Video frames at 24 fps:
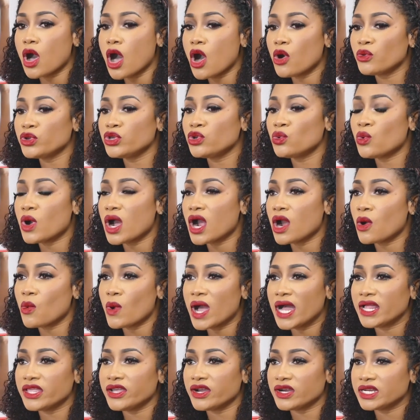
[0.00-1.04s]
how you are
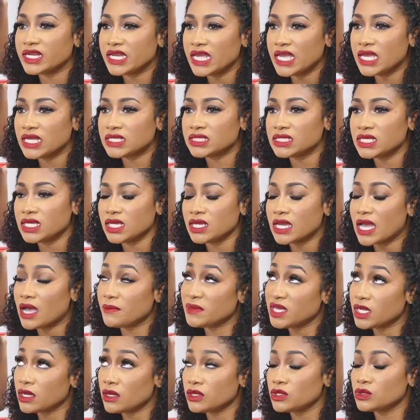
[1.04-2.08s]
while you're dating, I
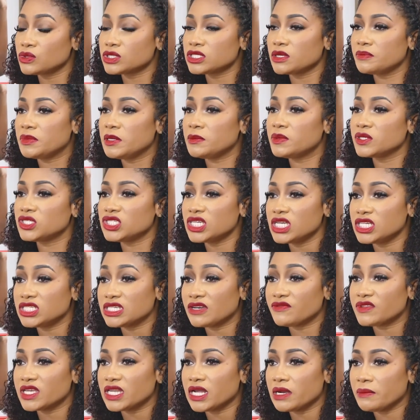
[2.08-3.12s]
mean, although some people change
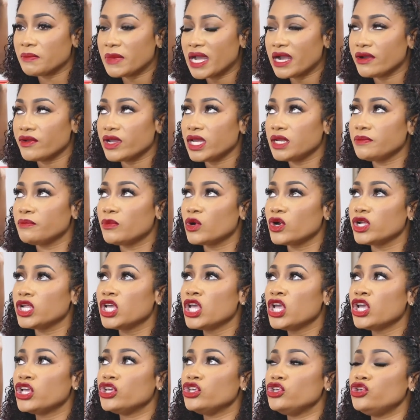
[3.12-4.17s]
after they're married, but
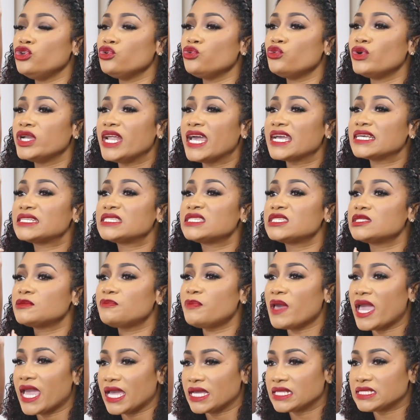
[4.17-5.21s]
you would
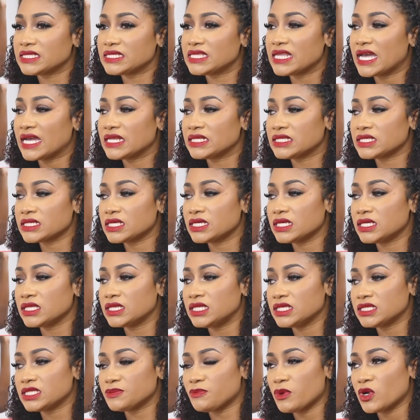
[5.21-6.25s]
expect that
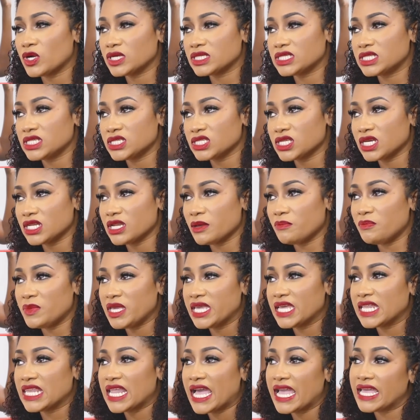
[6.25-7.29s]
this person is gonna
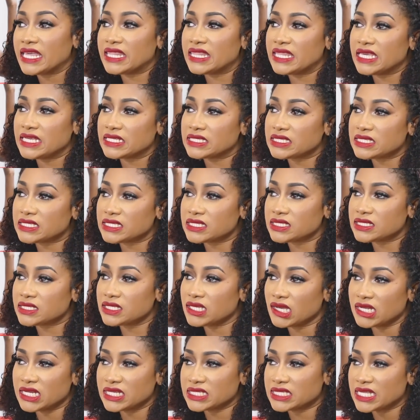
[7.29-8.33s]
be like this.
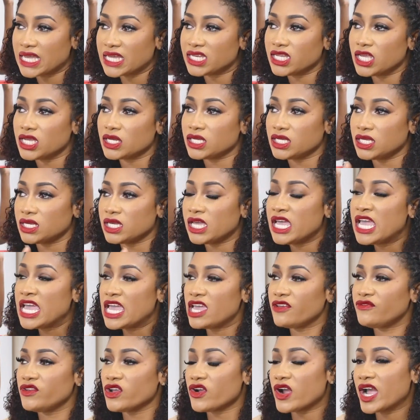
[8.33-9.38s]
You understand?
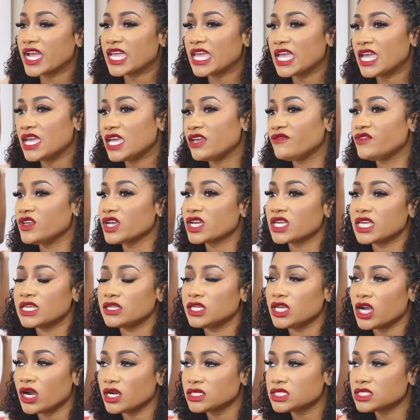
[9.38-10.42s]
If
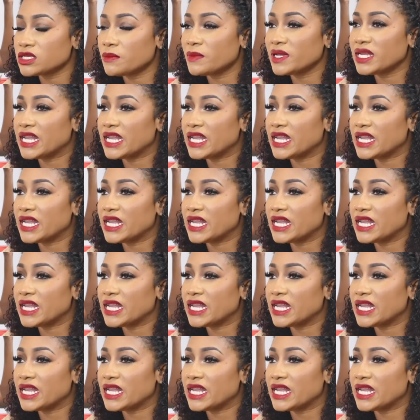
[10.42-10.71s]
you're somebody